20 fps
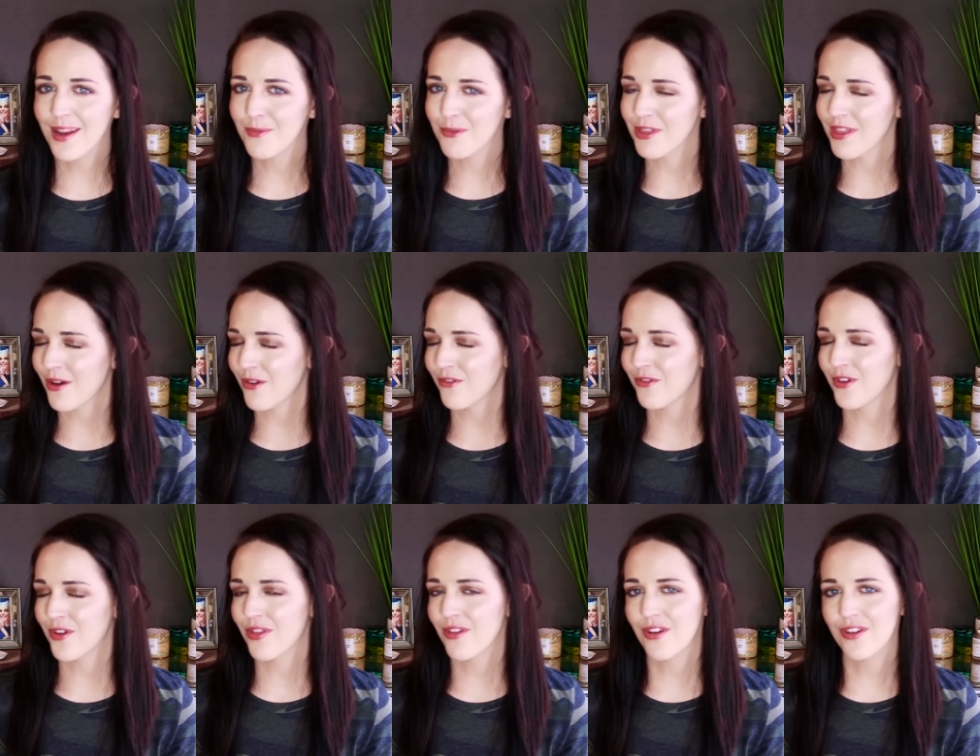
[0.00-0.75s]
And
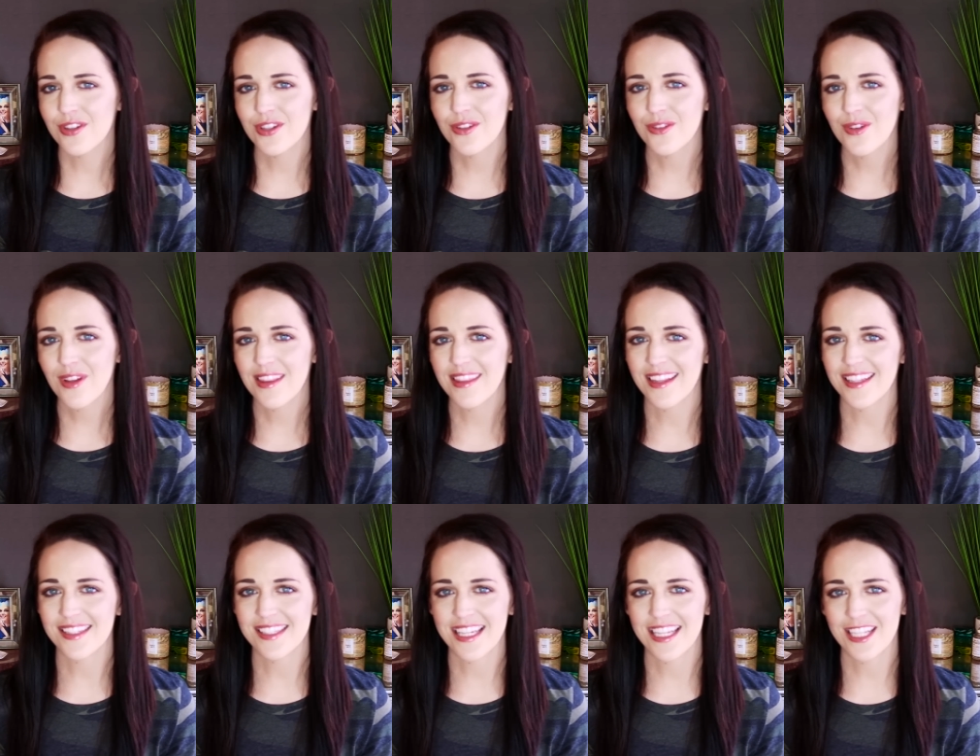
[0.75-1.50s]
without further ado,
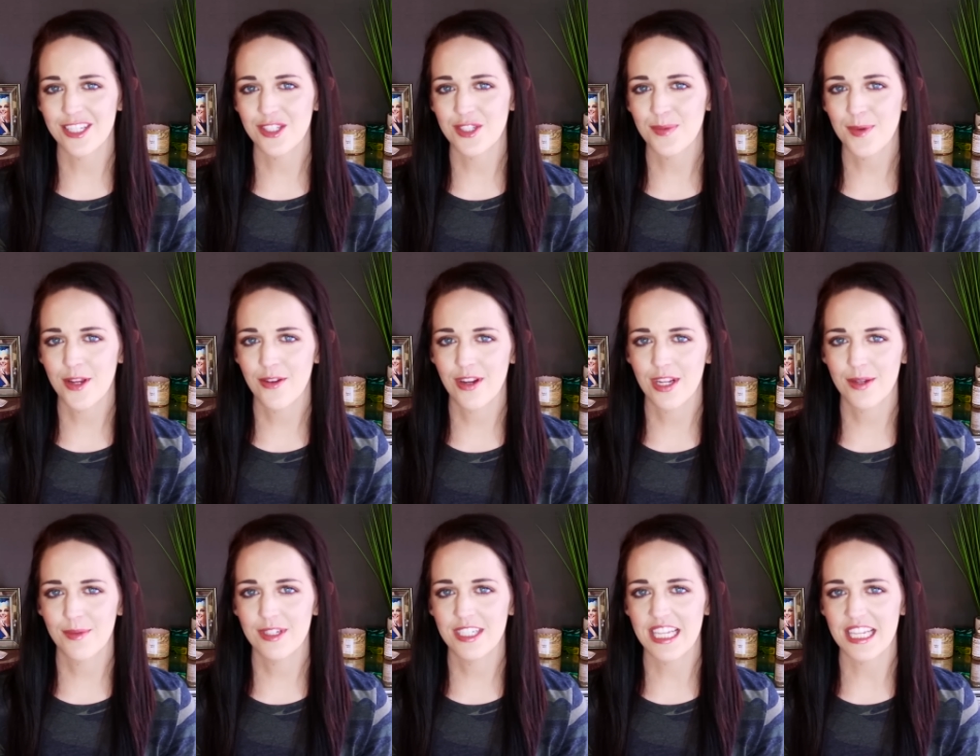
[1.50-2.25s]
let's get into my
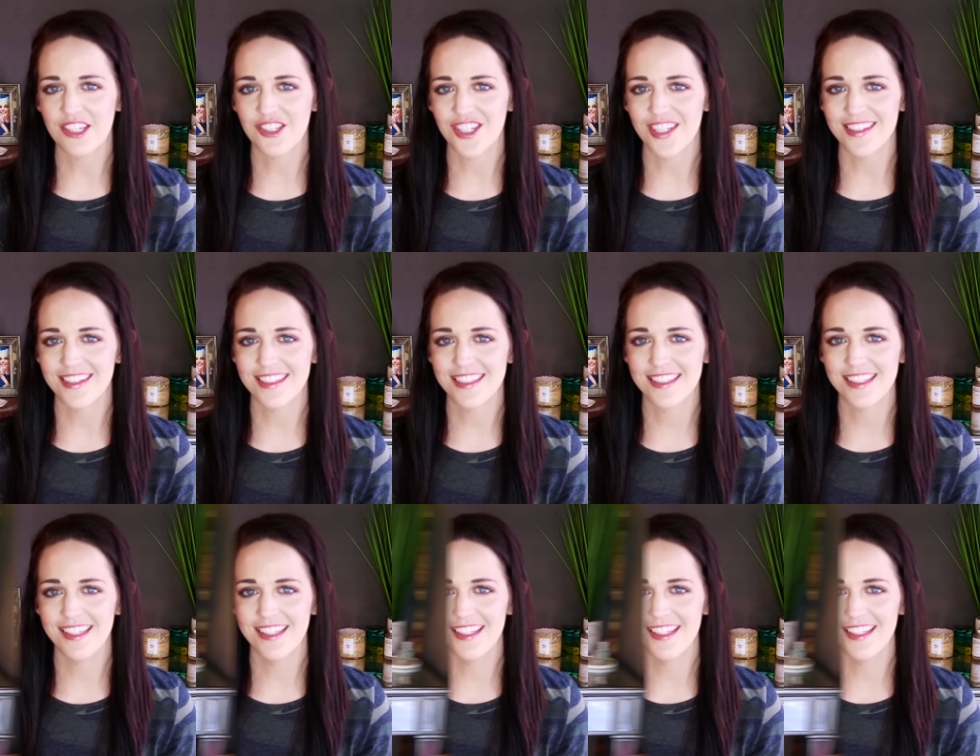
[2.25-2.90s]
recommendations.